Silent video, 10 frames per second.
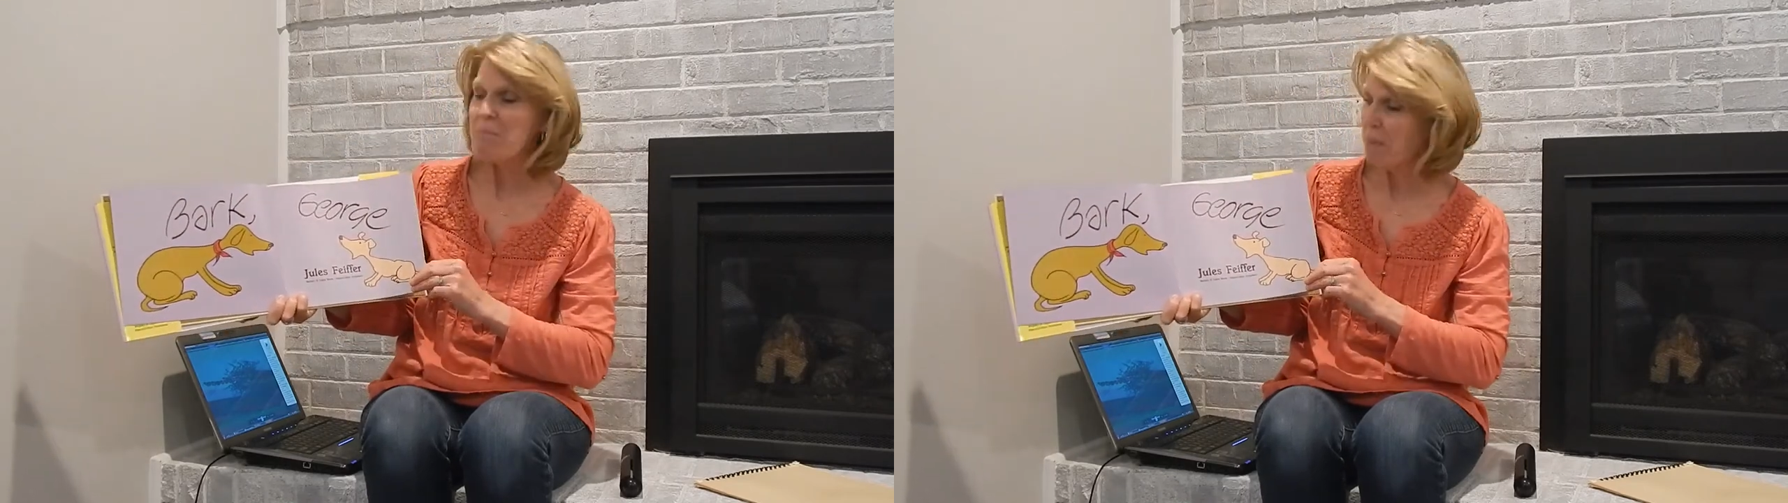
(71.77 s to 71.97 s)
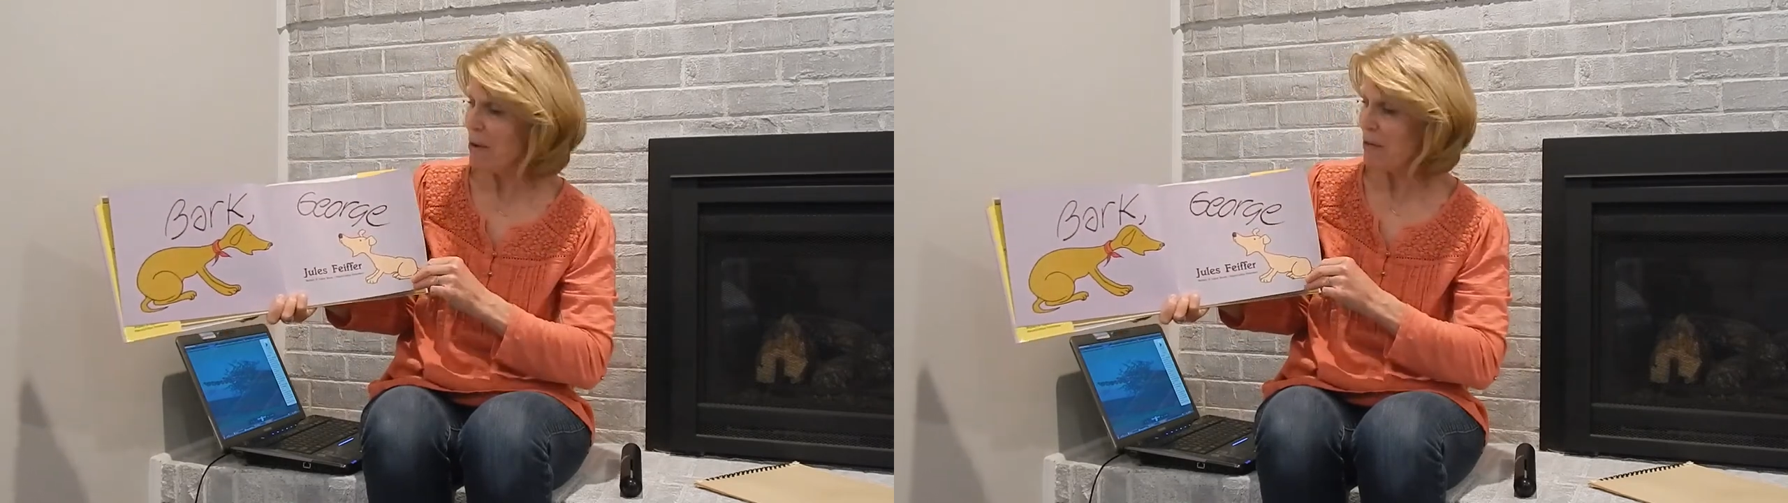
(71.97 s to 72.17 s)

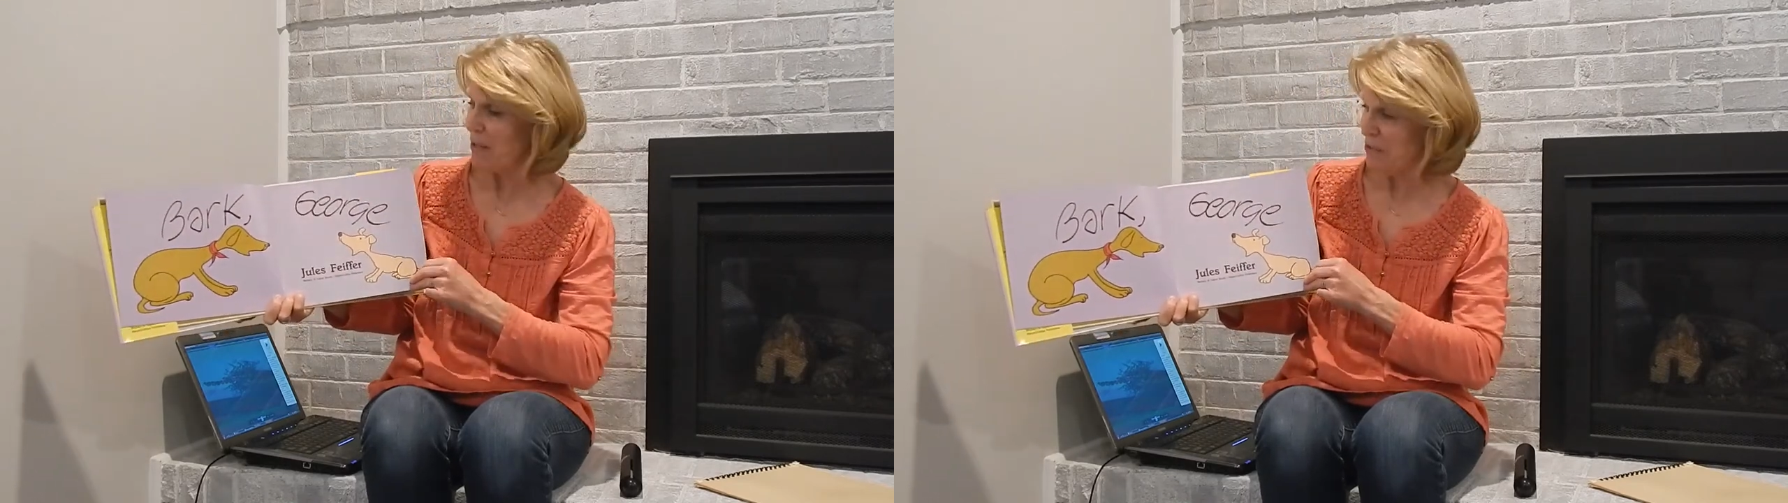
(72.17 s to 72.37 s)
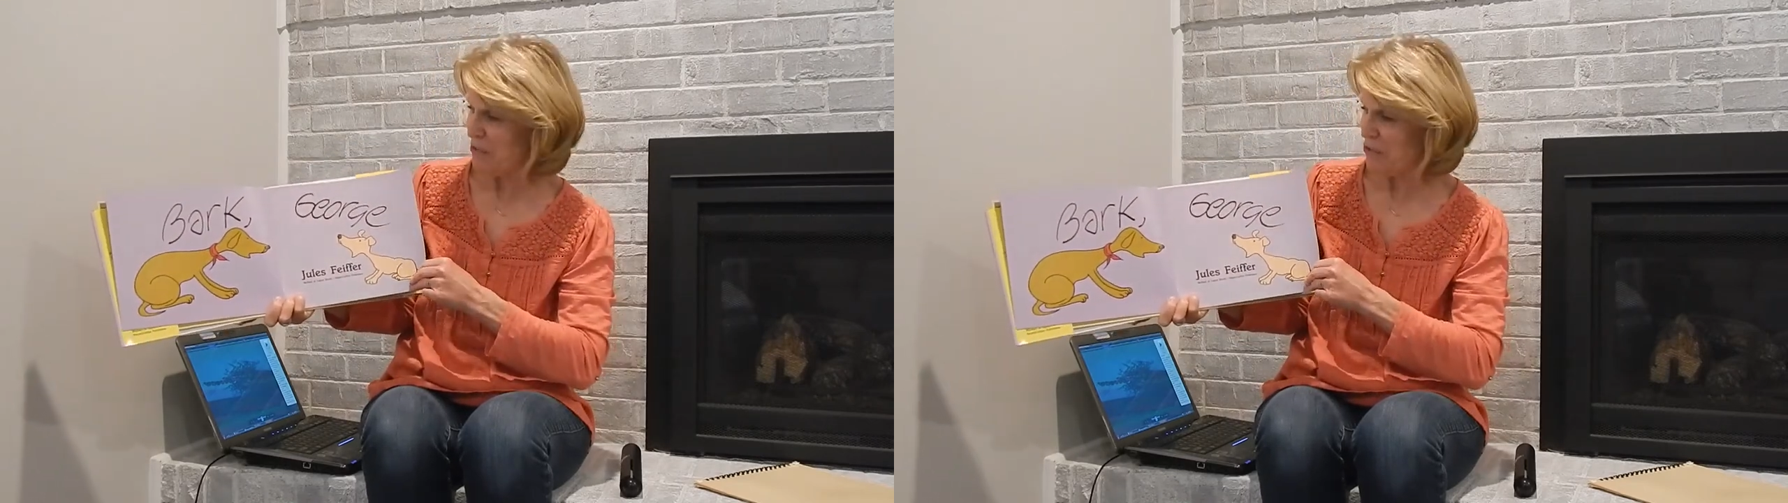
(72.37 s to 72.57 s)
Bark,
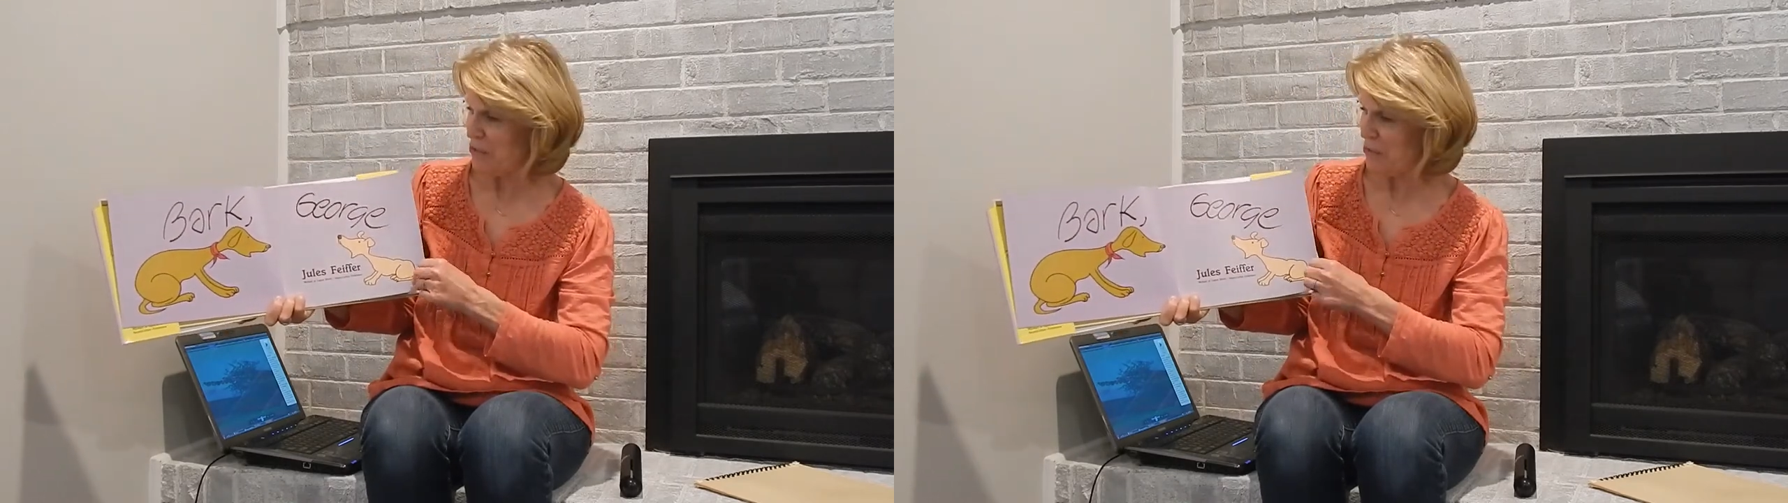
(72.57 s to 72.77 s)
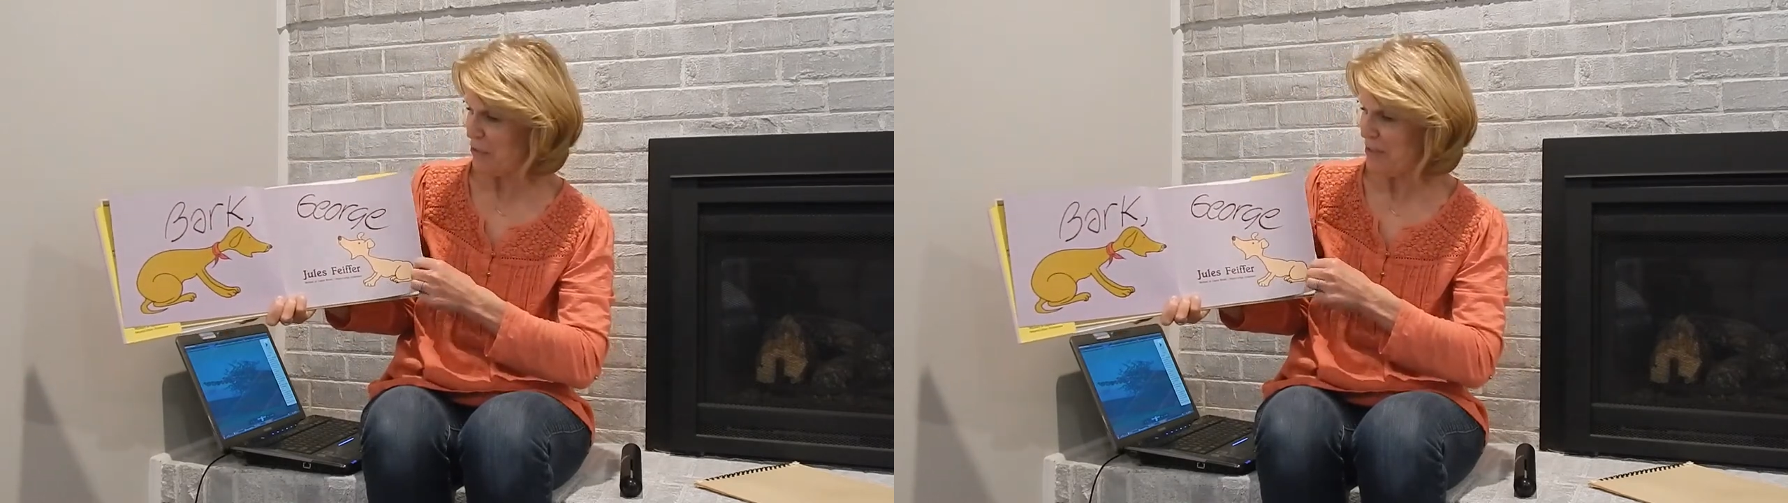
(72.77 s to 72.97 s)

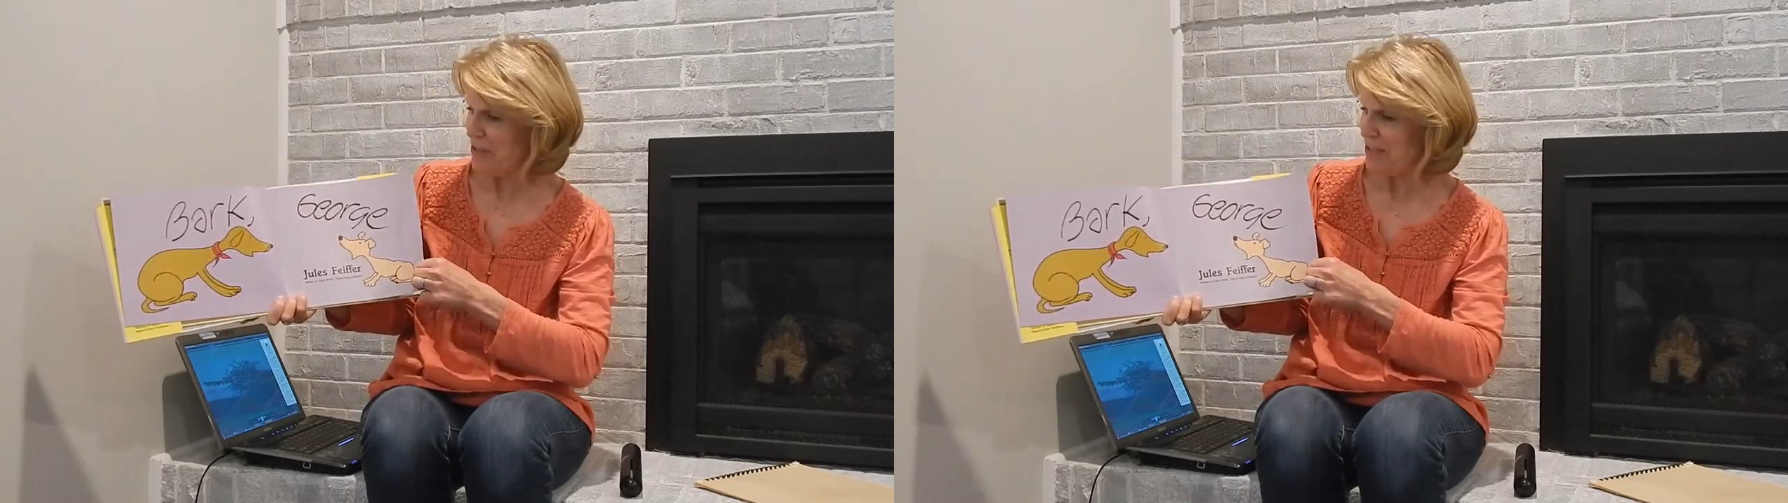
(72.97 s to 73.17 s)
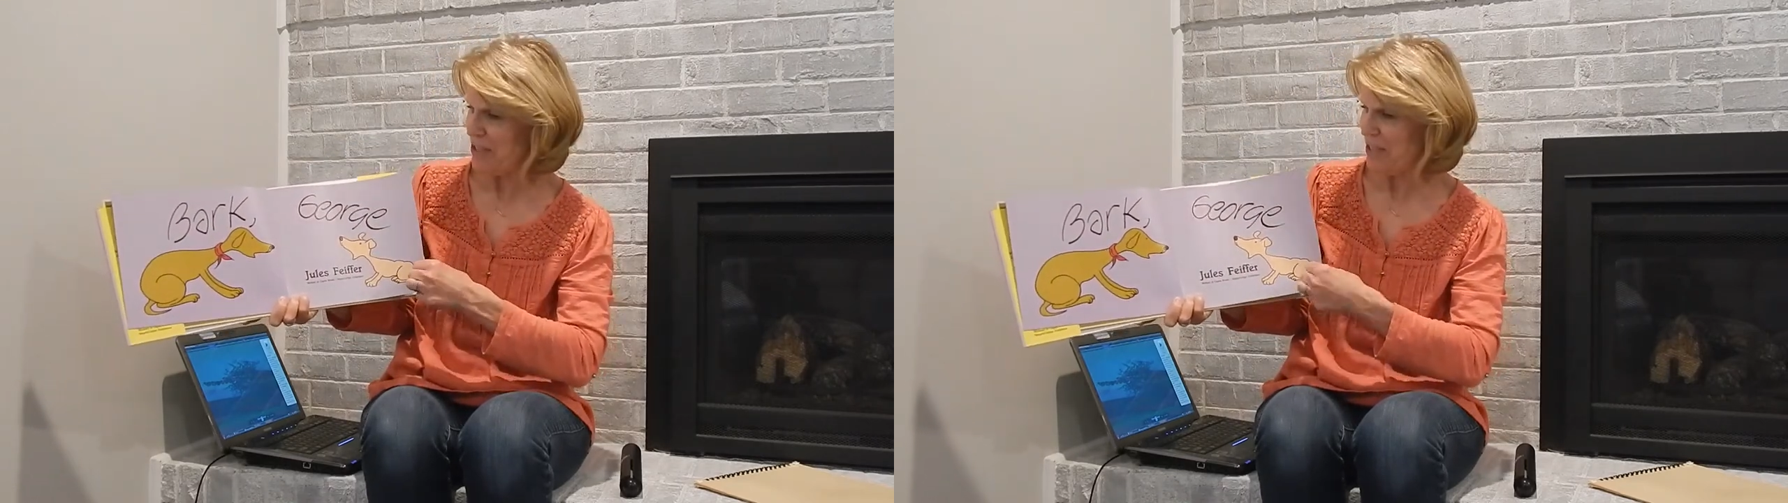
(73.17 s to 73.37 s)

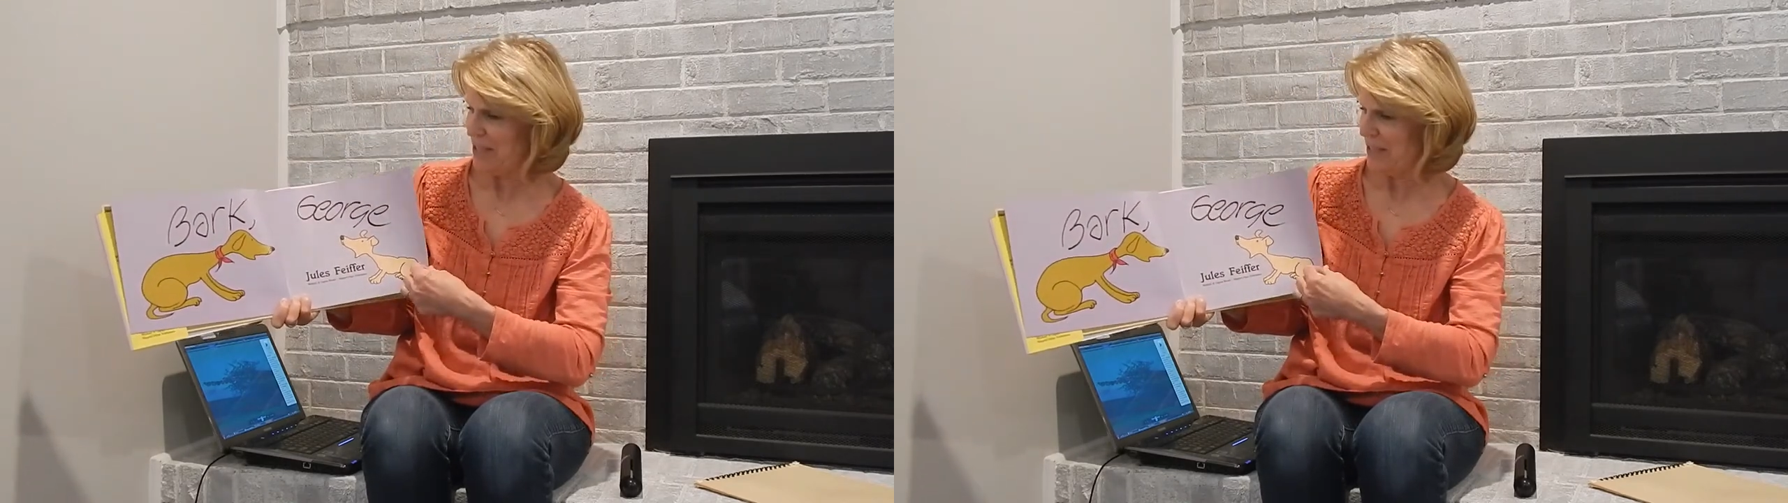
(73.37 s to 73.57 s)
George.